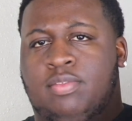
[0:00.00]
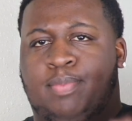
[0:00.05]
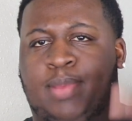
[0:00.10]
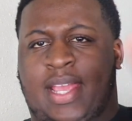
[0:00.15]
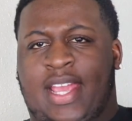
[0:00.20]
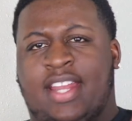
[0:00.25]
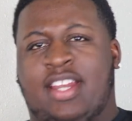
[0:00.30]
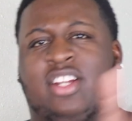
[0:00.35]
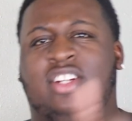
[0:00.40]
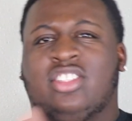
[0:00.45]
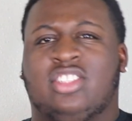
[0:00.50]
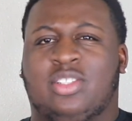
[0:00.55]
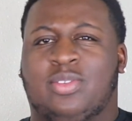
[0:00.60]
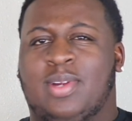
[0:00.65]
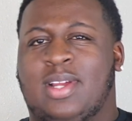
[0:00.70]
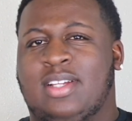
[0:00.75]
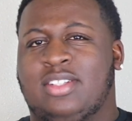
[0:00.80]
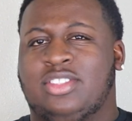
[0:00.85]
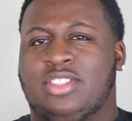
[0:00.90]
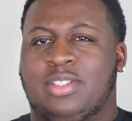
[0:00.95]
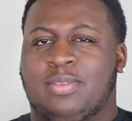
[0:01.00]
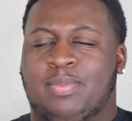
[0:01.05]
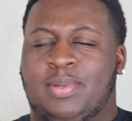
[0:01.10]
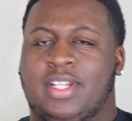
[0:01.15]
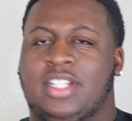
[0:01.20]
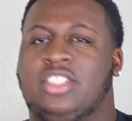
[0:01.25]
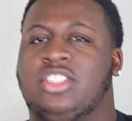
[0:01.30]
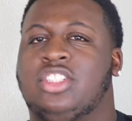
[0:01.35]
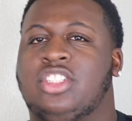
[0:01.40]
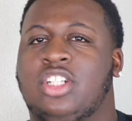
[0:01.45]
banners around your
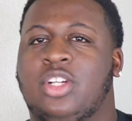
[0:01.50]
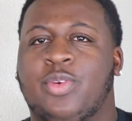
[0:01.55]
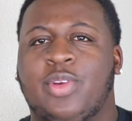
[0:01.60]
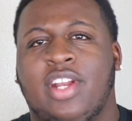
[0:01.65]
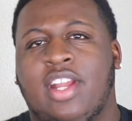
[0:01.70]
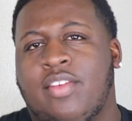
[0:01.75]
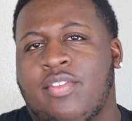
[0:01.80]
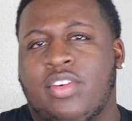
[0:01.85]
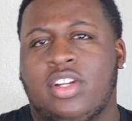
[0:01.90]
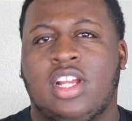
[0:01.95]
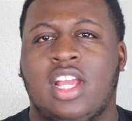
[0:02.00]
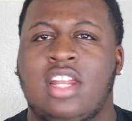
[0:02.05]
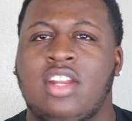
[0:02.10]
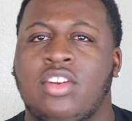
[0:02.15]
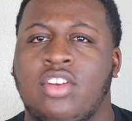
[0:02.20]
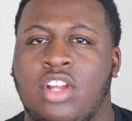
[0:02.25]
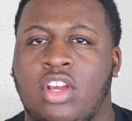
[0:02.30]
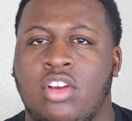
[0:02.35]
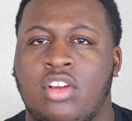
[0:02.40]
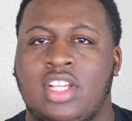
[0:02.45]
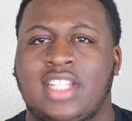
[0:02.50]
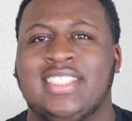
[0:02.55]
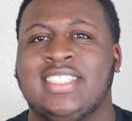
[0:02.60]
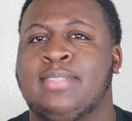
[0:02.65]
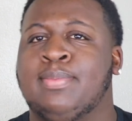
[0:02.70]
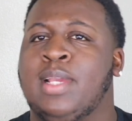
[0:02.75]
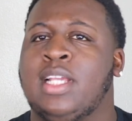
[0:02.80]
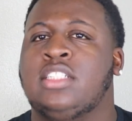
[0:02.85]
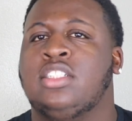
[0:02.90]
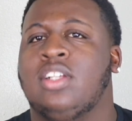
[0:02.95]
picture or whatever. I don't know. It
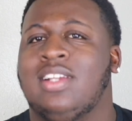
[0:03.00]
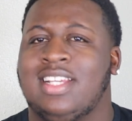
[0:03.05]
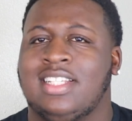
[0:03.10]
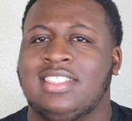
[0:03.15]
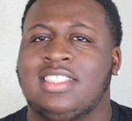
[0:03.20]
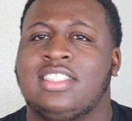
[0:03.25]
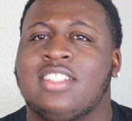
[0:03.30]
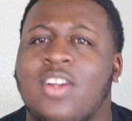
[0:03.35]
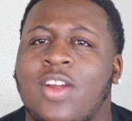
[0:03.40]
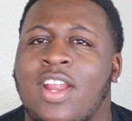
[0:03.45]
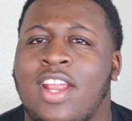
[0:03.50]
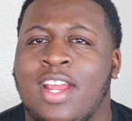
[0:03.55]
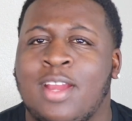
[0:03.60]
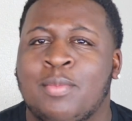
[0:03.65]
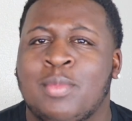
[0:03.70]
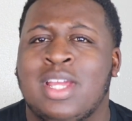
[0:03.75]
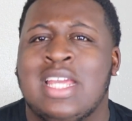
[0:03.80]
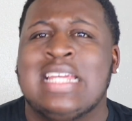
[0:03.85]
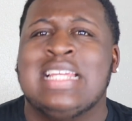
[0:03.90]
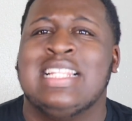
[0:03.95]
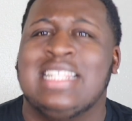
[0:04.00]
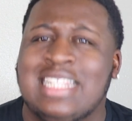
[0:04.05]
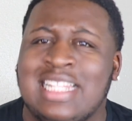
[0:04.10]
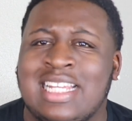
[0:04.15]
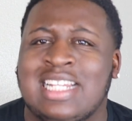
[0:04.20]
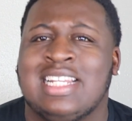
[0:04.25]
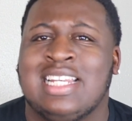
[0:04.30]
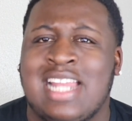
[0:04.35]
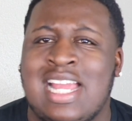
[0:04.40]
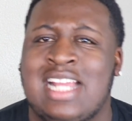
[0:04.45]
just makes your Instagram
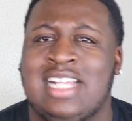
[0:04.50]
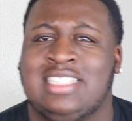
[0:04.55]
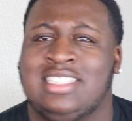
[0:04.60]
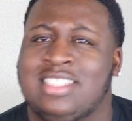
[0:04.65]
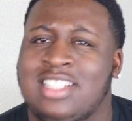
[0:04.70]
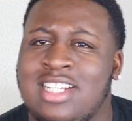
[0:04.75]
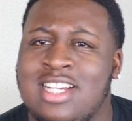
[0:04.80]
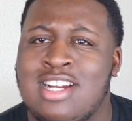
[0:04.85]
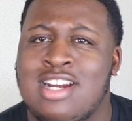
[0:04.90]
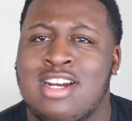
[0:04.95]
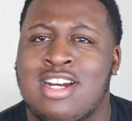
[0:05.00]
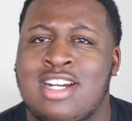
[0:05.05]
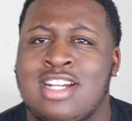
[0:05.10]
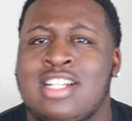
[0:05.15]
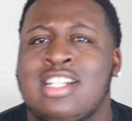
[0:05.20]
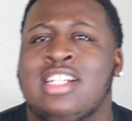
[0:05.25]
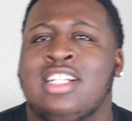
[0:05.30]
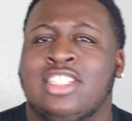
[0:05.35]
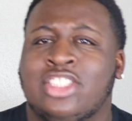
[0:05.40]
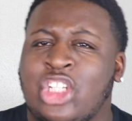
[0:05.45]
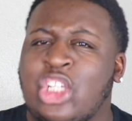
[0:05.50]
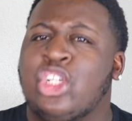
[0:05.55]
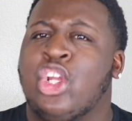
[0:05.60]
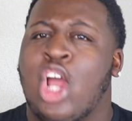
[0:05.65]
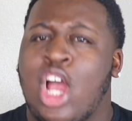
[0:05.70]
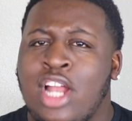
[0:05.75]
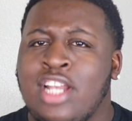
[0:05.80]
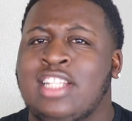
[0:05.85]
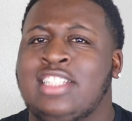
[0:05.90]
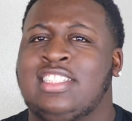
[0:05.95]
look nicer, y'all. So
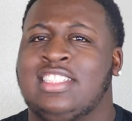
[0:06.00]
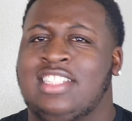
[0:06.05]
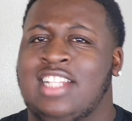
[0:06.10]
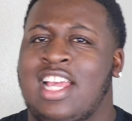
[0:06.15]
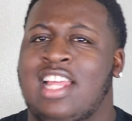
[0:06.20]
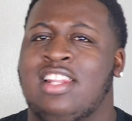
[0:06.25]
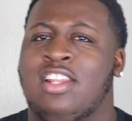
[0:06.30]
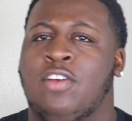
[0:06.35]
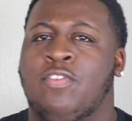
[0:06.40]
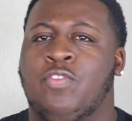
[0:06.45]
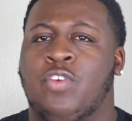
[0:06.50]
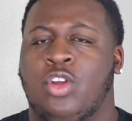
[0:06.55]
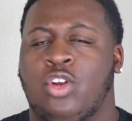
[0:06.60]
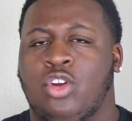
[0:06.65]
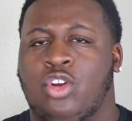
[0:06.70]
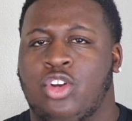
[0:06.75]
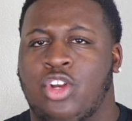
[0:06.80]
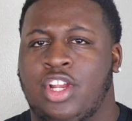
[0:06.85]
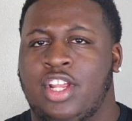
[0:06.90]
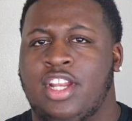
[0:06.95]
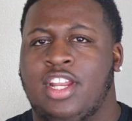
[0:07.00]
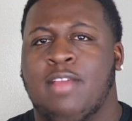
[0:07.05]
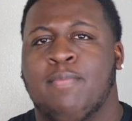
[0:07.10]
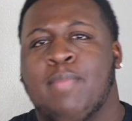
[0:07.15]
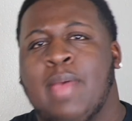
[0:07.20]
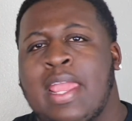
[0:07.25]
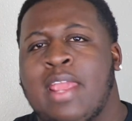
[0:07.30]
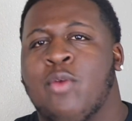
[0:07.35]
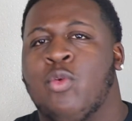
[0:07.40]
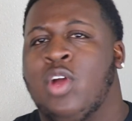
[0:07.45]
y'all need to download PhotoGrid
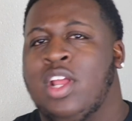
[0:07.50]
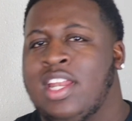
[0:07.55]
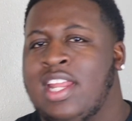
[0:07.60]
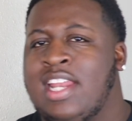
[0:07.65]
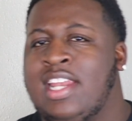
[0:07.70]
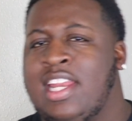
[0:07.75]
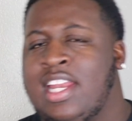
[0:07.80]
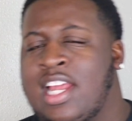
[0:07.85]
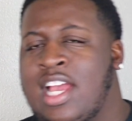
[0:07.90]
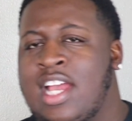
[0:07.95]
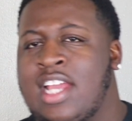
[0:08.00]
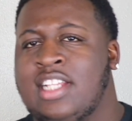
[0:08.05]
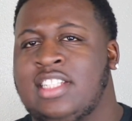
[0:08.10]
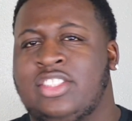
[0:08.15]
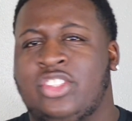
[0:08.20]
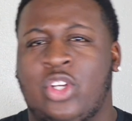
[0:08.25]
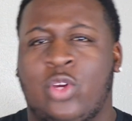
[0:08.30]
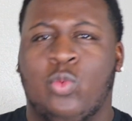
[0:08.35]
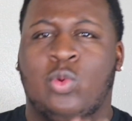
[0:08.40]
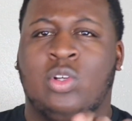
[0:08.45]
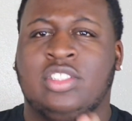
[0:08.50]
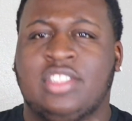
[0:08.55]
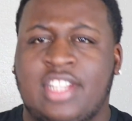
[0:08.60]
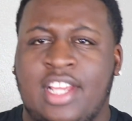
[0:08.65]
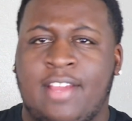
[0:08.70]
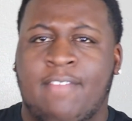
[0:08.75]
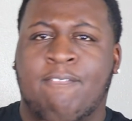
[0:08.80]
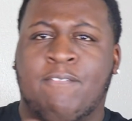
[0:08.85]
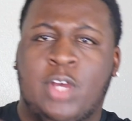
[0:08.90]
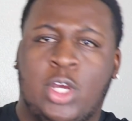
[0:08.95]
and pay one ninety-nine so it won't
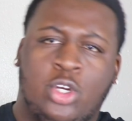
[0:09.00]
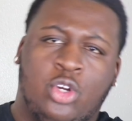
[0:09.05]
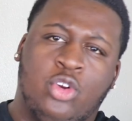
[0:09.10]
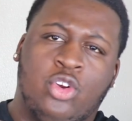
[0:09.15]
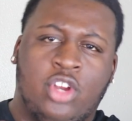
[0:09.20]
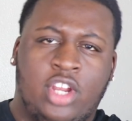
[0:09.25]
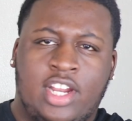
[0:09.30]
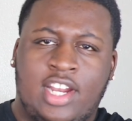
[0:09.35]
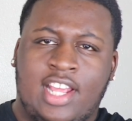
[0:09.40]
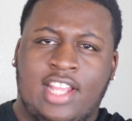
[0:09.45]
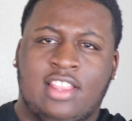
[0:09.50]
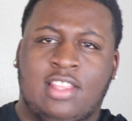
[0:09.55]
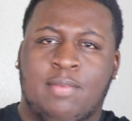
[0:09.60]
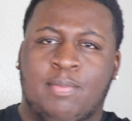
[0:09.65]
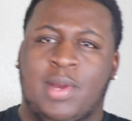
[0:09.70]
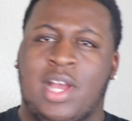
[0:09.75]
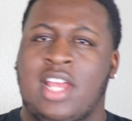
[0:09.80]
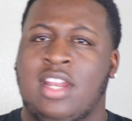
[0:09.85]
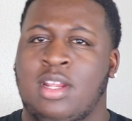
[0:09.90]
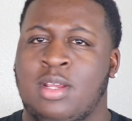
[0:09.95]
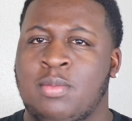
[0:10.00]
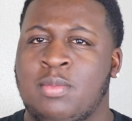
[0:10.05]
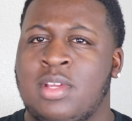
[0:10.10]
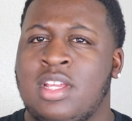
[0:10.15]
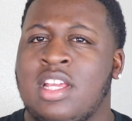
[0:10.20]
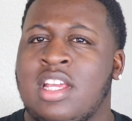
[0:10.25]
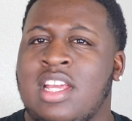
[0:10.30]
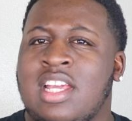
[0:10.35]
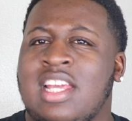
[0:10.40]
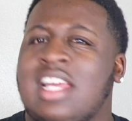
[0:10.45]
say PhotoGrid at the bottom.
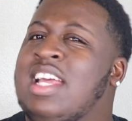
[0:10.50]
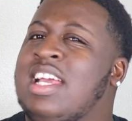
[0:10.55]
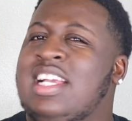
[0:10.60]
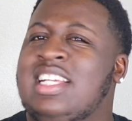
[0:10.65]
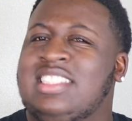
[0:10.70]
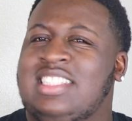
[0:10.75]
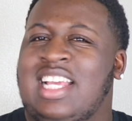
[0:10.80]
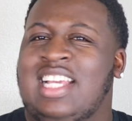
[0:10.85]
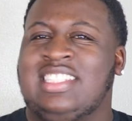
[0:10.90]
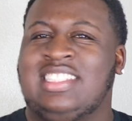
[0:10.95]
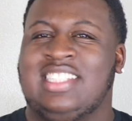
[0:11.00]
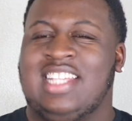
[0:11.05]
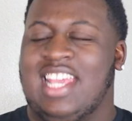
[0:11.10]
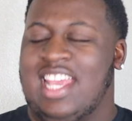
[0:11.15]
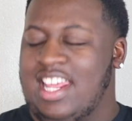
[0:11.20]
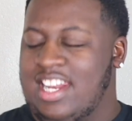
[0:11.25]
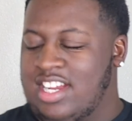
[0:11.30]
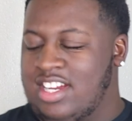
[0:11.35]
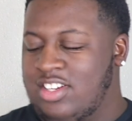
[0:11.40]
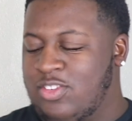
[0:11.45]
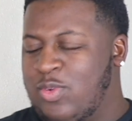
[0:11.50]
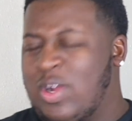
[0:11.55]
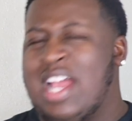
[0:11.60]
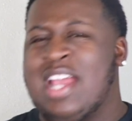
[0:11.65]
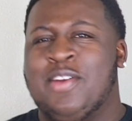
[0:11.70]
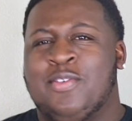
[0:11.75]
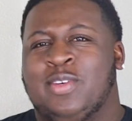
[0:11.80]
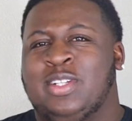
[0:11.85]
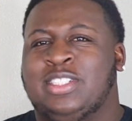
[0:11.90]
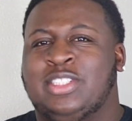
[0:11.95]
Cause that's ghetto.
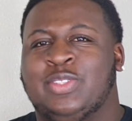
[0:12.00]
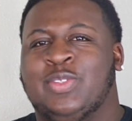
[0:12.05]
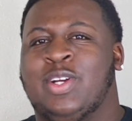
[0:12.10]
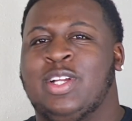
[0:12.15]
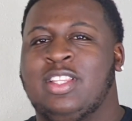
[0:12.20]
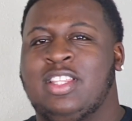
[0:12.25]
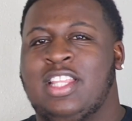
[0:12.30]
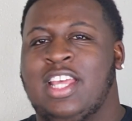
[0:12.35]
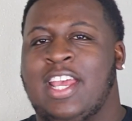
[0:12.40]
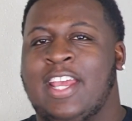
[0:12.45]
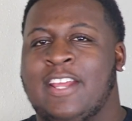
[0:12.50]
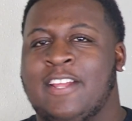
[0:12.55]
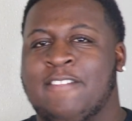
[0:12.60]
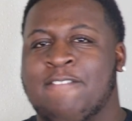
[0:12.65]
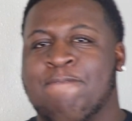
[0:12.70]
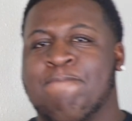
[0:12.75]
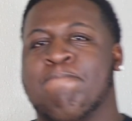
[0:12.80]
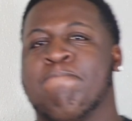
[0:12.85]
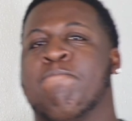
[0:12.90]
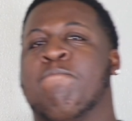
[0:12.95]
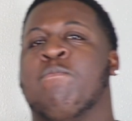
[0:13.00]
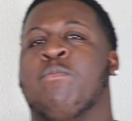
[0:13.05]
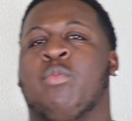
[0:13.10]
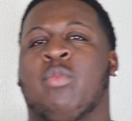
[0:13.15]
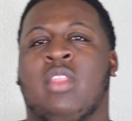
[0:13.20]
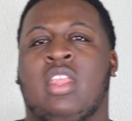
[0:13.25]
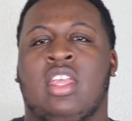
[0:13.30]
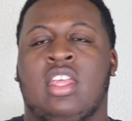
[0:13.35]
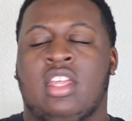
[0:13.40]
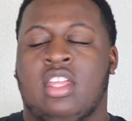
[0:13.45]
Why would you want that?
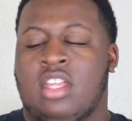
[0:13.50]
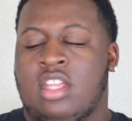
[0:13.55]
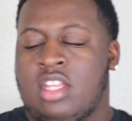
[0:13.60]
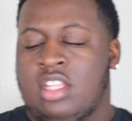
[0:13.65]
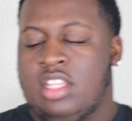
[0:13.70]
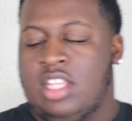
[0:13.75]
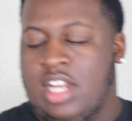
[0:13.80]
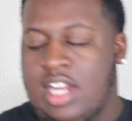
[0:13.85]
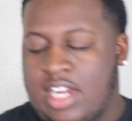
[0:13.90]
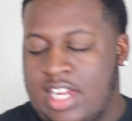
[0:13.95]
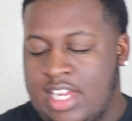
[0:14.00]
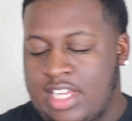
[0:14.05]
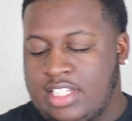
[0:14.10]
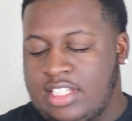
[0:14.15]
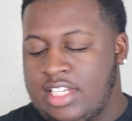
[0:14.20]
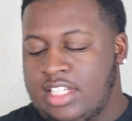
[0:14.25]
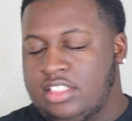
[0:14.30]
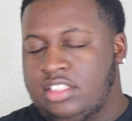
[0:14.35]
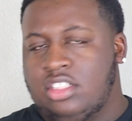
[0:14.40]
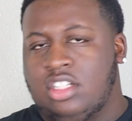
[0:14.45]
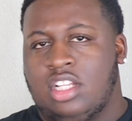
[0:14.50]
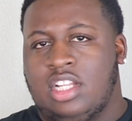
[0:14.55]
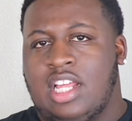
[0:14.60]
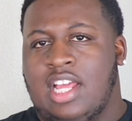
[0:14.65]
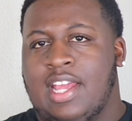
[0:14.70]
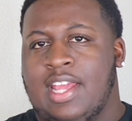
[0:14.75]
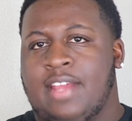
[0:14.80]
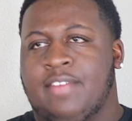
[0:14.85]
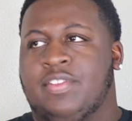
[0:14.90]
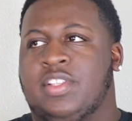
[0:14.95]
Then I got Digital
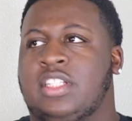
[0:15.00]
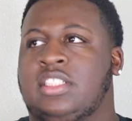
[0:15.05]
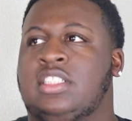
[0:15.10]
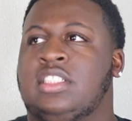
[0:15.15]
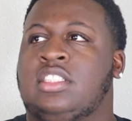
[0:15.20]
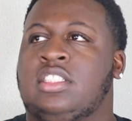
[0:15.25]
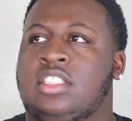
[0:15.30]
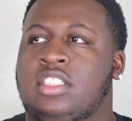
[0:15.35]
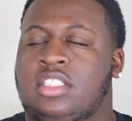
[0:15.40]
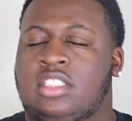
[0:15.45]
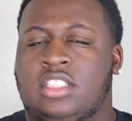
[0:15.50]
Life. This is to